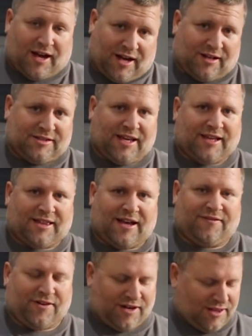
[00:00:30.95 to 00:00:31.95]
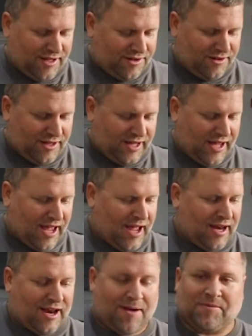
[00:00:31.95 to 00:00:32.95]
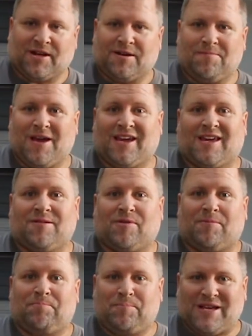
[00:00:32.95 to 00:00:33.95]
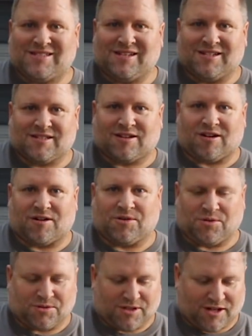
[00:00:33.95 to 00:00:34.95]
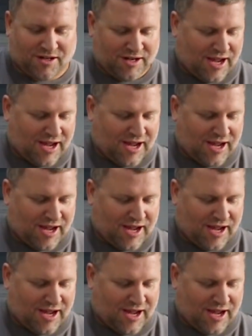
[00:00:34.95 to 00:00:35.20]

I'll take that very literally, and I'm gonna make him a business card holder.